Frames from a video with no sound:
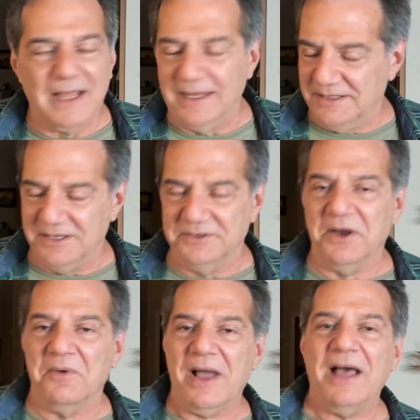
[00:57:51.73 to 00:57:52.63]
And you'd
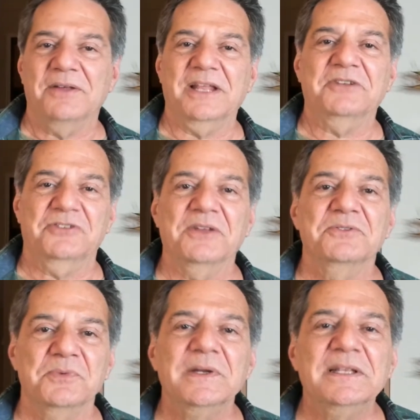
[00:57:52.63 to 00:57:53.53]
go, wow, that
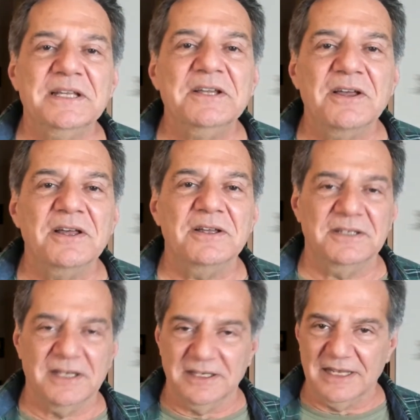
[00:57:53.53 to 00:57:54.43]
sounds really
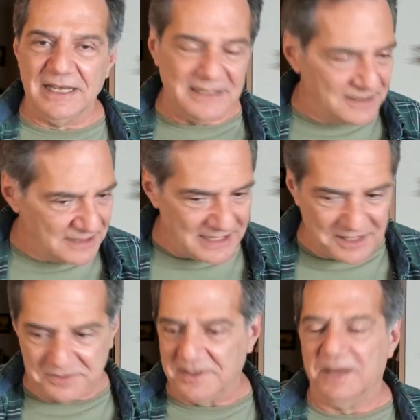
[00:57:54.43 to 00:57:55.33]
good. And,
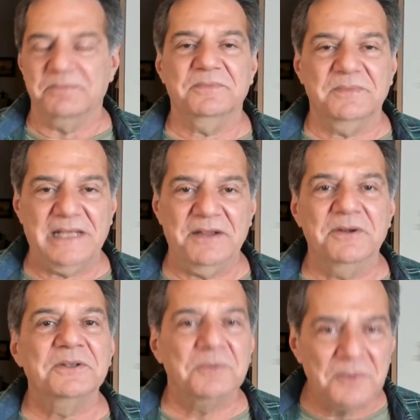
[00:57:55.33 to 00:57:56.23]
I'm
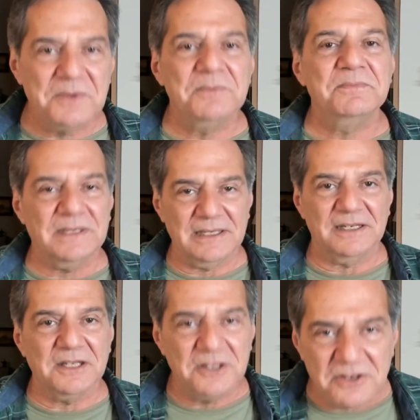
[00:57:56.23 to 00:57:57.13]
here in the room, but
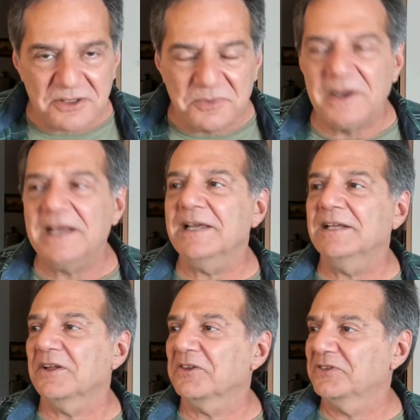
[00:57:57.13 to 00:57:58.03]
in a good
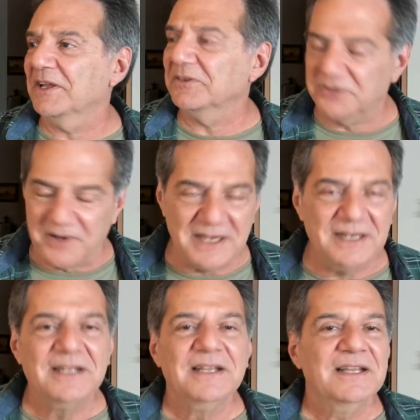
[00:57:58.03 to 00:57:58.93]
way. It all sounds
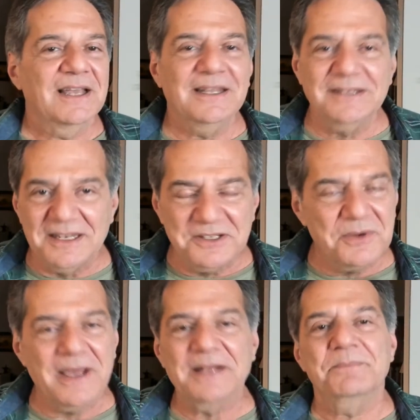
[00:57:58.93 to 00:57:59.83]
great. And then
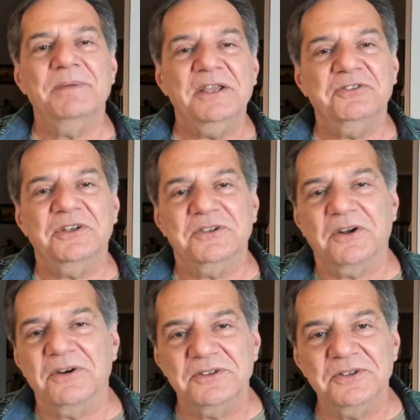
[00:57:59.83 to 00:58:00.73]
you add a bass
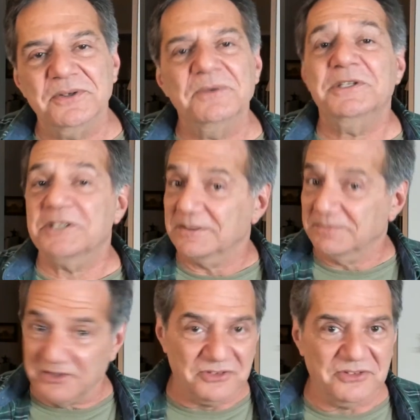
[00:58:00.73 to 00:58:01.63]
guitar to
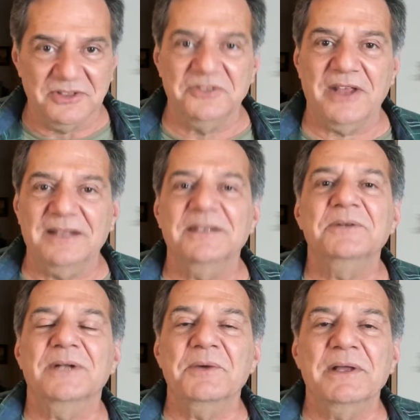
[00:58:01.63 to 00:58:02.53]
it, this is exactly what I